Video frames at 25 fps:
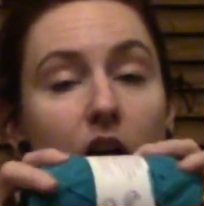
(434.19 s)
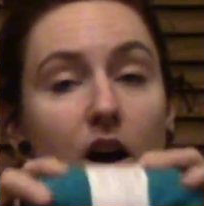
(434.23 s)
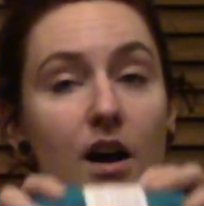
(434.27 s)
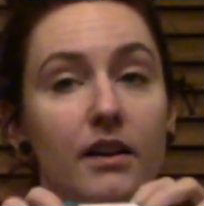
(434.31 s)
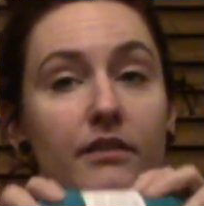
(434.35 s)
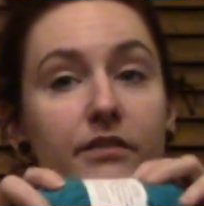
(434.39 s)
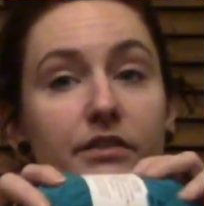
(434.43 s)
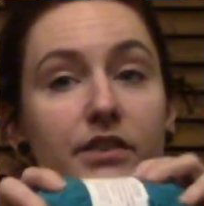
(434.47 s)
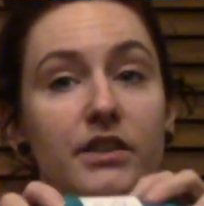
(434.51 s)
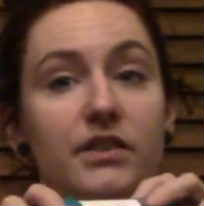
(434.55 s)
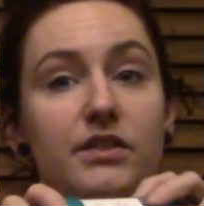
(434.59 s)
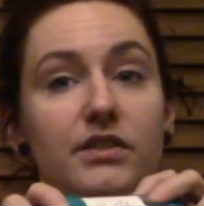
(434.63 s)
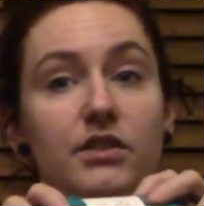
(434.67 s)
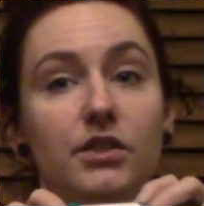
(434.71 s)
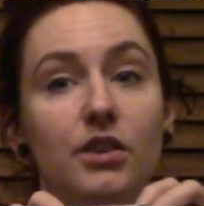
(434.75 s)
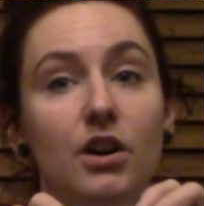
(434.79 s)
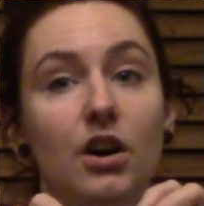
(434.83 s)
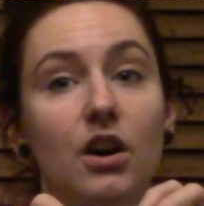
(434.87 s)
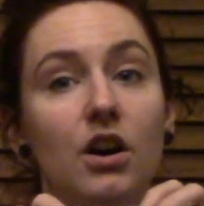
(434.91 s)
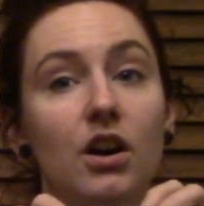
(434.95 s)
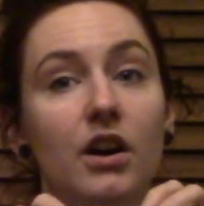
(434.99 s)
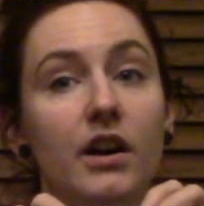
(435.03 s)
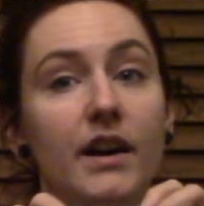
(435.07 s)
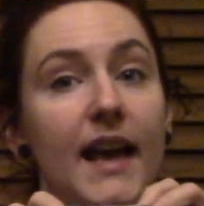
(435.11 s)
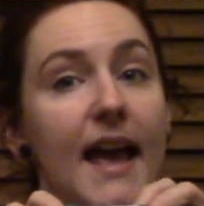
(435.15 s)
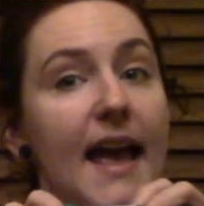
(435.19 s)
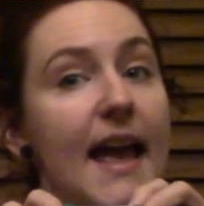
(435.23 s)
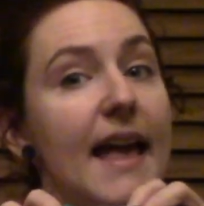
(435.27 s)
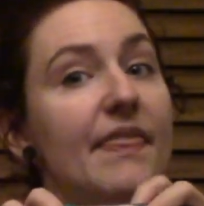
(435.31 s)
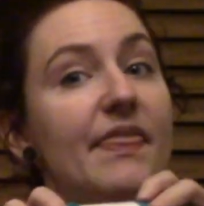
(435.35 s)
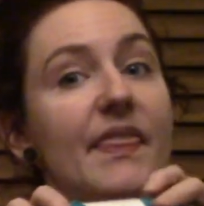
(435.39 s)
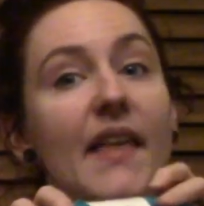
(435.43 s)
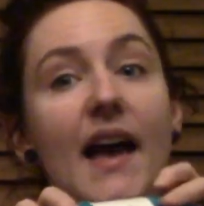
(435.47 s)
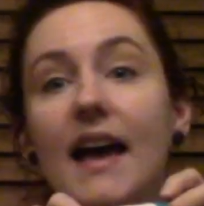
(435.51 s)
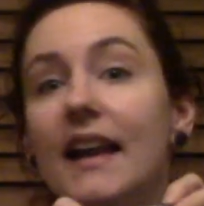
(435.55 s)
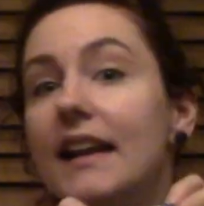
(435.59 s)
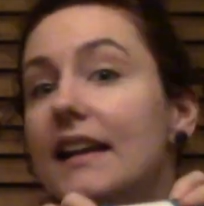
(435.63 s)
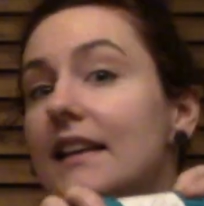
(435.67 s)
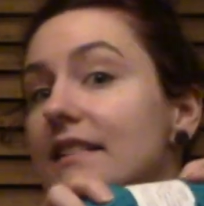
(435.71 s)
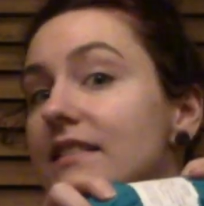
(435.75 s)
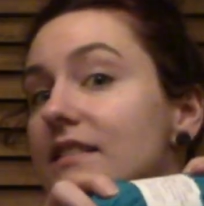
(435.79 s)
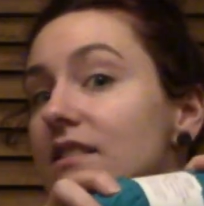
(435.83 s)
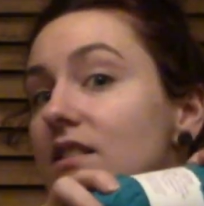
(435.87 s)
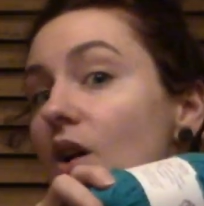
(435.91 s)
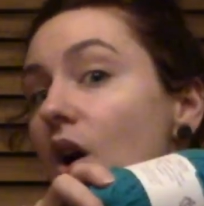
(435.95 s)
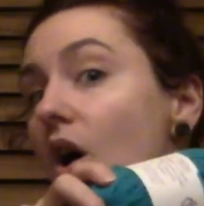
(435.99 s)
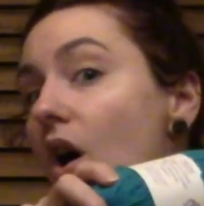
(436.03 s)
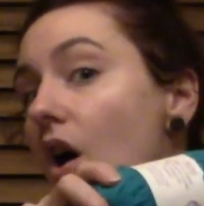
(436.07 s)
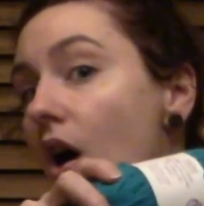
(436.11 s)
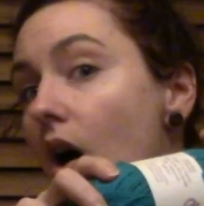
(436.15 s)
of this yarn, and that
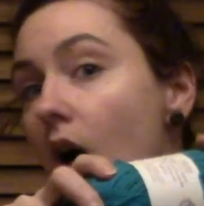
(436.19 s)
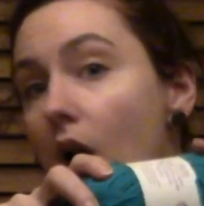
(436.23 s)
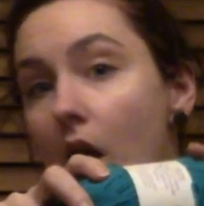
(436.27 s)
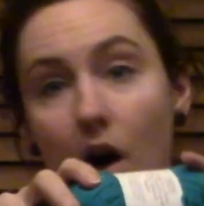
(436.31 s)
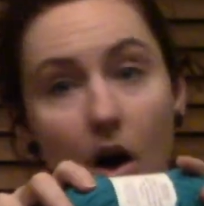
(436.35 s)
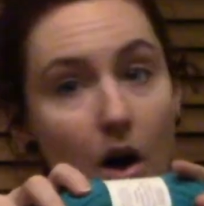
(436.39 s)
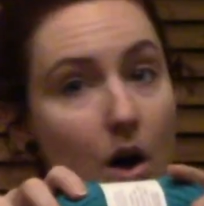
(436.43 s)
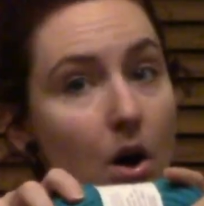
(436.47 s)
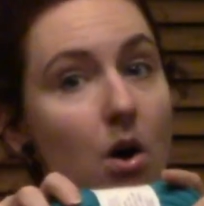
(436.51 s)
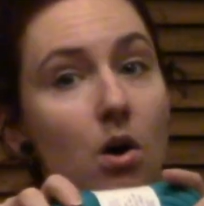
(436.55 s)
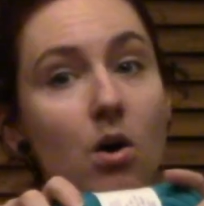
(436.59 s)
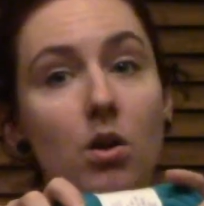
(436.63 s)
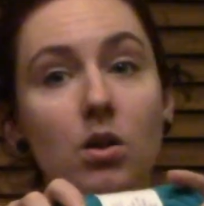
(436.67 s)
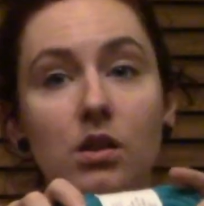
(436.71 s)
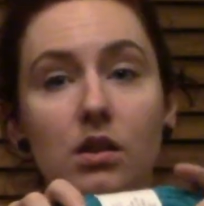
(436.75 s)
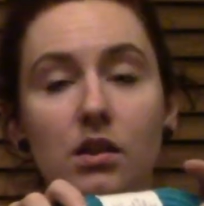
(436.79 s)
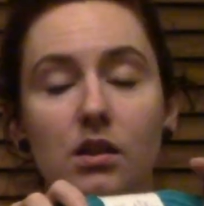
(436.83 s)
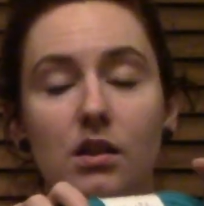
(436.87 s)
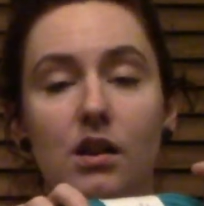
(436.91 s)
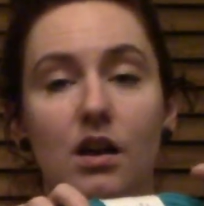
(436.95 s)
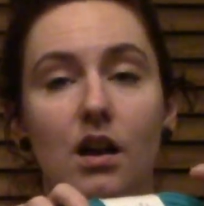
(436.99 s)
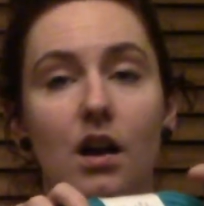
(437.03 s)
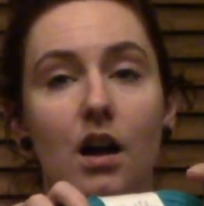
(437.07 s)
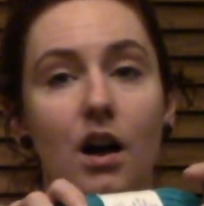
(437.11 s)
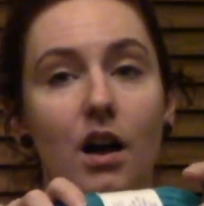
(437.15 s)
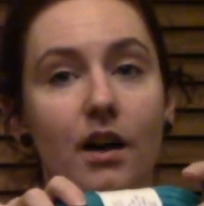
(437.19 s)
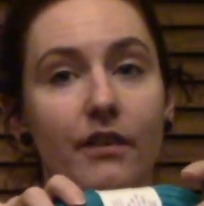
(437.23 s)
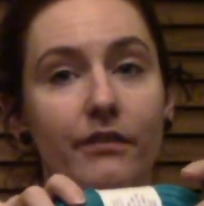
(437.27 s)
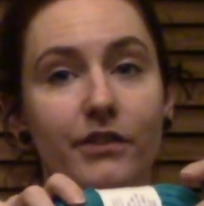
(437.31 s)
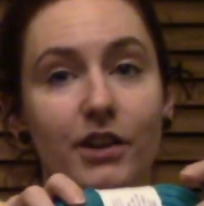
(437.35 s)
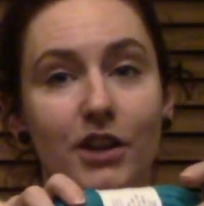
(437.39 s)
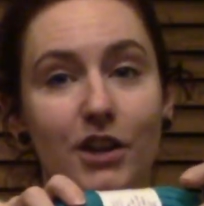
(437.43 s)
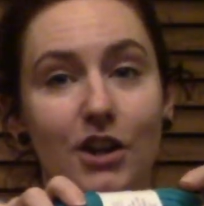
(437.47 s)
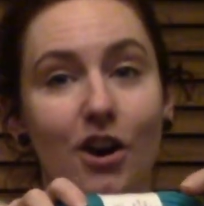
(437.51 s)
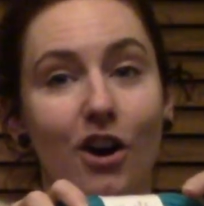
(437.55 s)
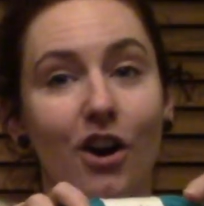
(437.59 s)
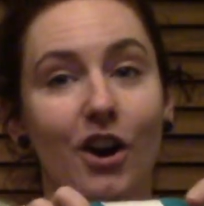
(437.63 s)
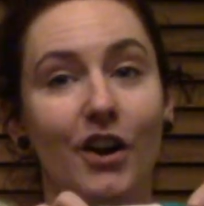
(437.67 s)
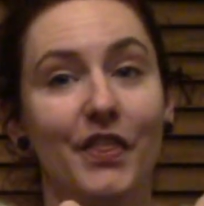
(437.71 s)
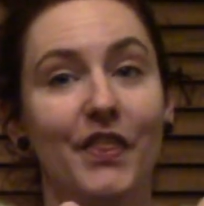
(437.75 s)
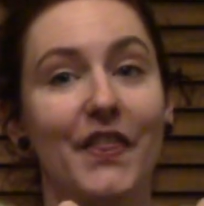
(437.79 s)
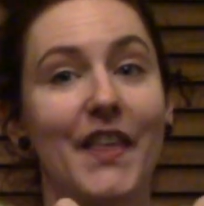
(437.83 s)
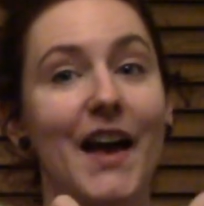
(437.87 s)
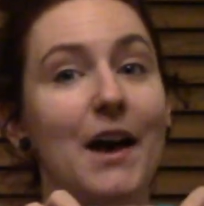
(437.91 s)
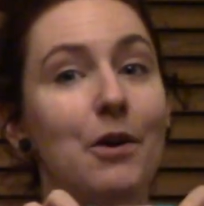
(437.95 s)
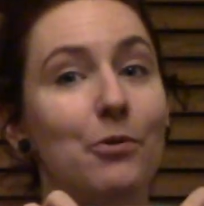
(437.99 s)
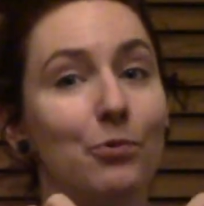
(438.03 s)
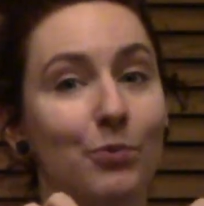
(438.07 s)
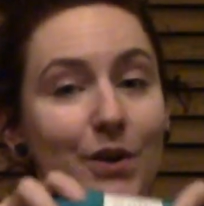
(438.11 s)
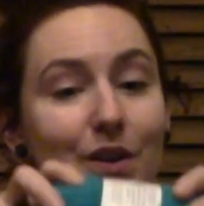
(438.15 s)
is all of the yarn
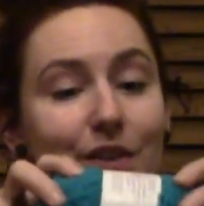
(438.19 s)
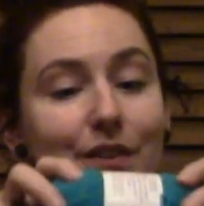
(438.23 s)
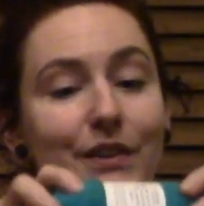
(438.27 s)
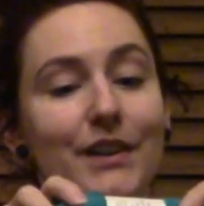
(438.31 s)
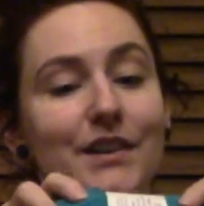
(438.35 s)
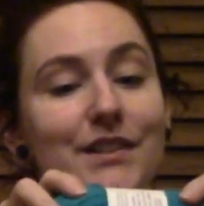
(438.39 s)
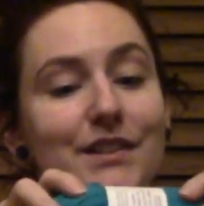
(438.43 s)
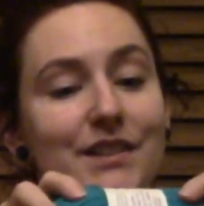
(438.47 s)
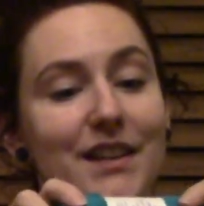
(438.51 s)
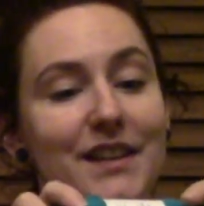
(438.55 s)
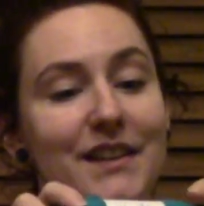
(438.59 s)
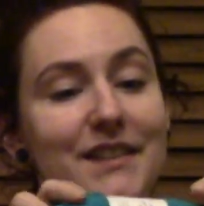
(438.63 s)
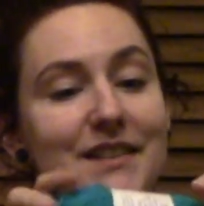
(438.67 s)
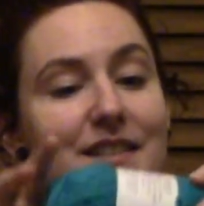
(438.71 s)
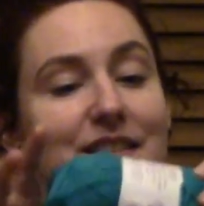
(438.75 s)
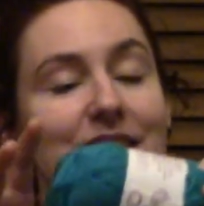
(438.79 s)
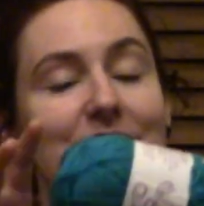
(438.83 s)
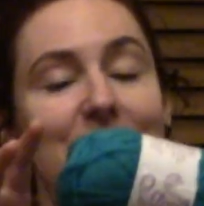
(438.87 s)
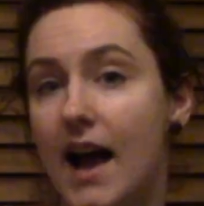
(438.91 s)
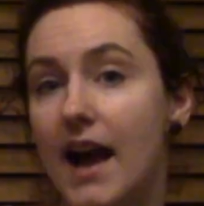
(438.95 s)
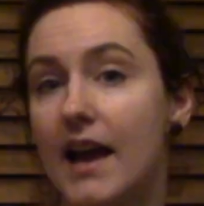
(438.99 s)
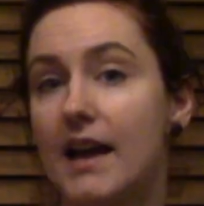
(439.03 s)
that will exist.